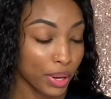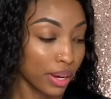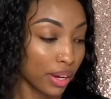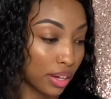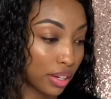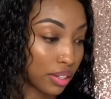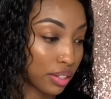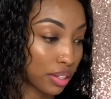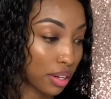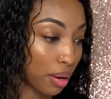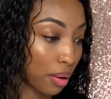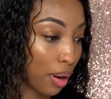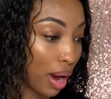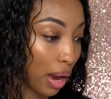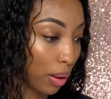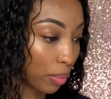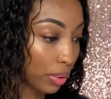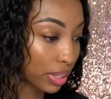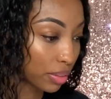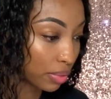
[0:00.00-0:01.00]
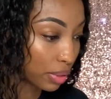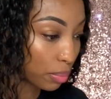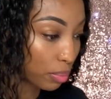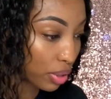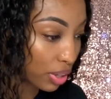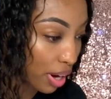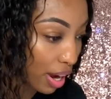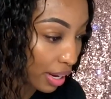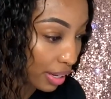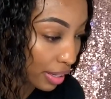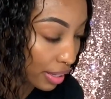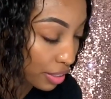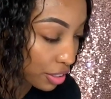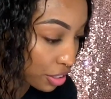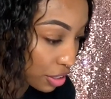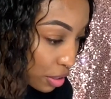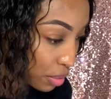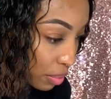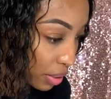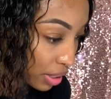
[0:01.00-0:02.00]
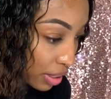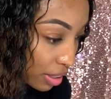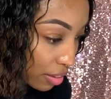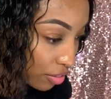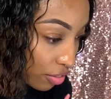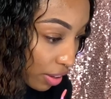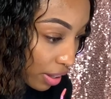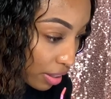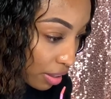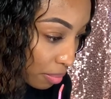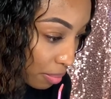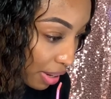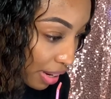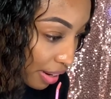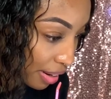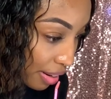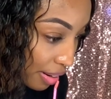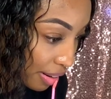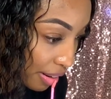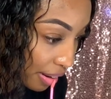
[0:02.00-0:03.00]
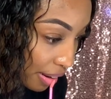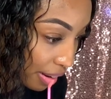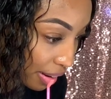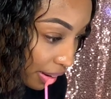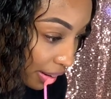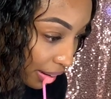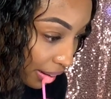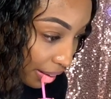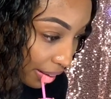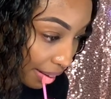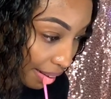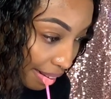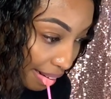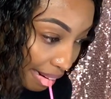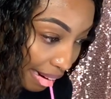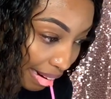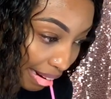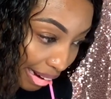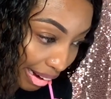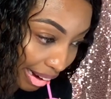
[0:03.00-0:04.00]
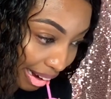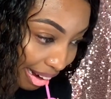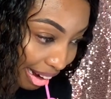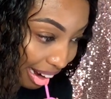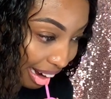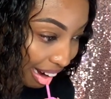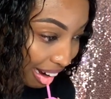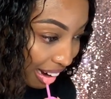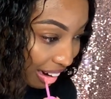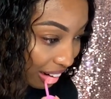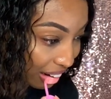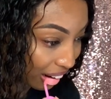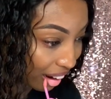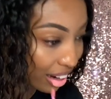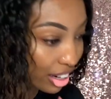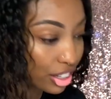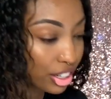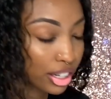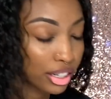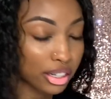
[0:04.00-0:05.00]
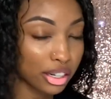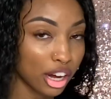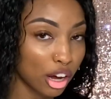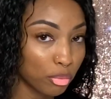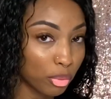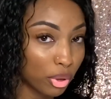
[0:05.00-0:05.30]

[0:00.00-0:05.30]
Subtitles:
So I worked with Bernana. She's a really good friend of mine, and she has a couple